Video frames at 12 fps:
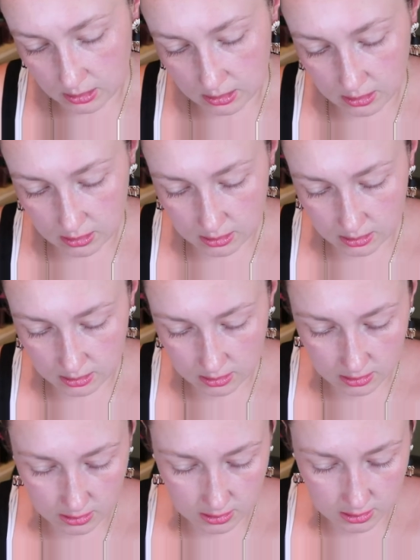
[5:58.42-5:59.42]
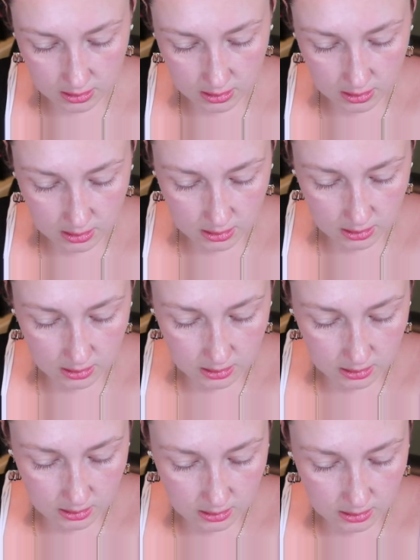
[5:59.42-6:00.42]

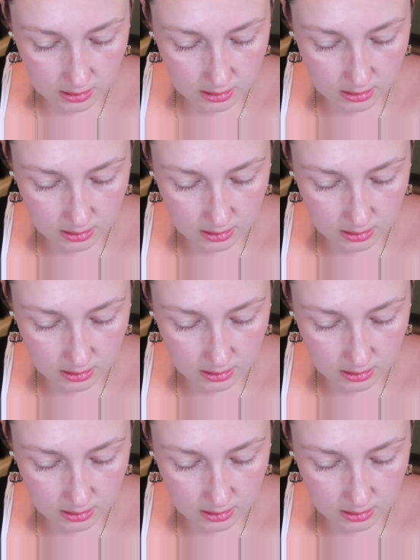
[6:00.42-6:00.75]
Nothing is said.